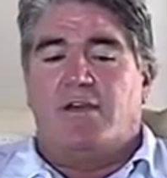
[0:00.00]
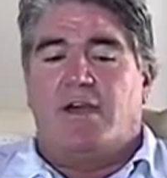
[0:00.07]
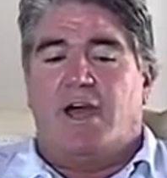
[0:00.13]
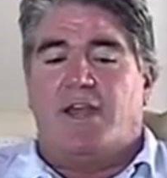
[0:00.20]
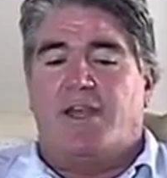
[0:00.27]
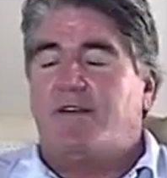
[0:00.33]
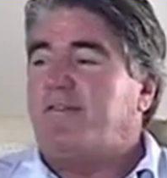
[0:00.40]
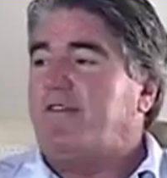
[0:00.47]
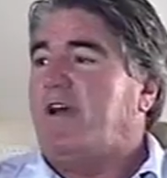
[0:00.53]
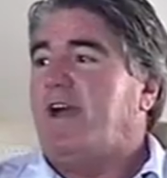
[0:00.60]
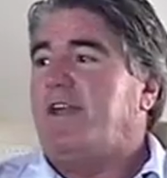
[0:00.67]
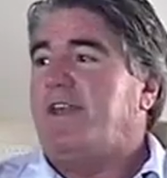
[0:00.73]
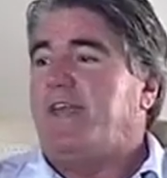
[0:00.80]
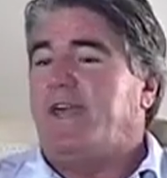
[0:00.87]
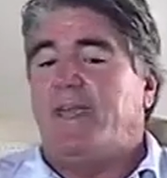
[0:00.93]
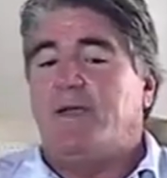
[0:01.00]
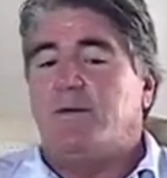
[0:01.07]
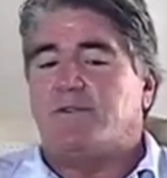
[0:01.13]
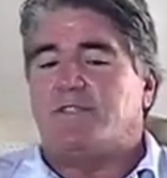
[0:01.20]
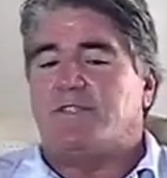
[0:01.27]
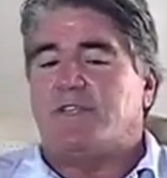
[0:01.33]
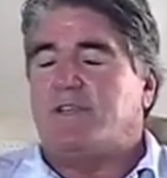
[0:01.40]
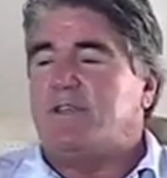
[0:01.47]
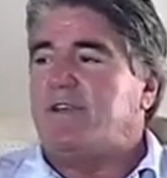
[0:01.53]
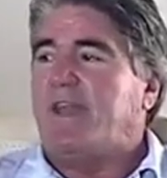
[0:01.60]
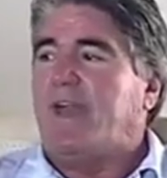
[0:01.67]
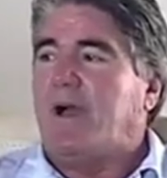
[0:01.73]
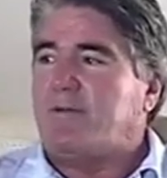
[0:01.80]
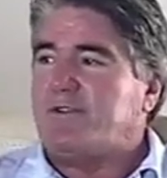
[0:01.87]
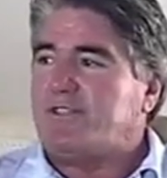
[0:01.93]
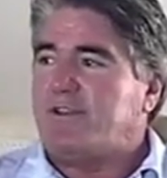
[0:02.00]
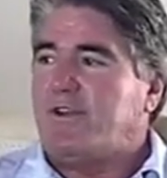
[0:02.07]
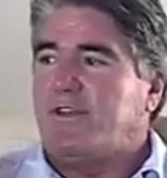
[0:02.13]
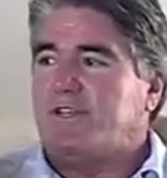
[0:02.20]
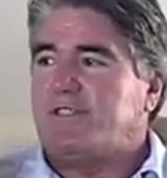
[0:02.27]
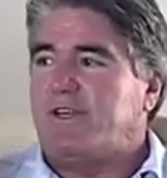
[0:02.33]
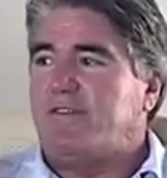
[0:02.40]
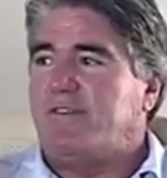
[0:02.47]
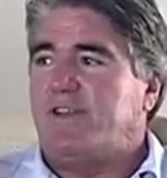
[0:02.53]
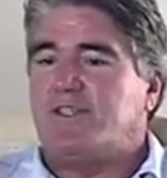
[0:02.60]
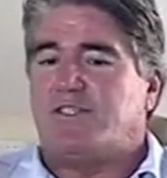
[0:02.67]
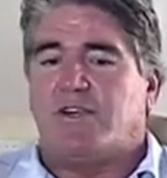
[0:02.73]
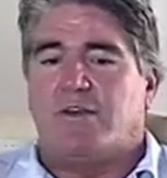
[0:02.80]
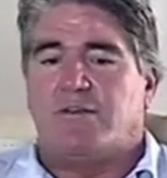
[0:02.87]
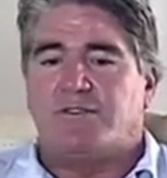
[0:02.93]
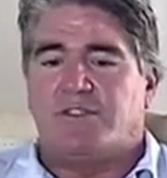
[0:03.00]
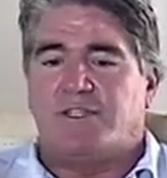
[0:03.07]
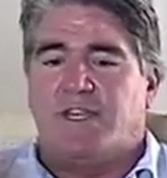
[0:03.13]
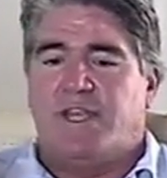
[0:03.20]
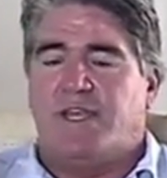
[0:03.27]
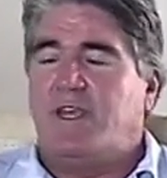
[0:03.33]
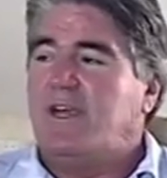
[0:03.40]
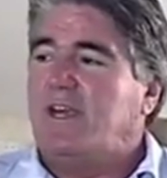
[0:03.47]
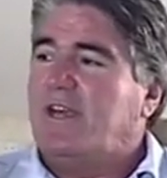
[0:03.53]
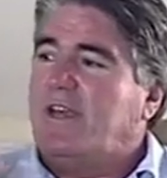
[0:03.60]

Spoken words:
had a different idea. He was the announcer on the TV shows, and he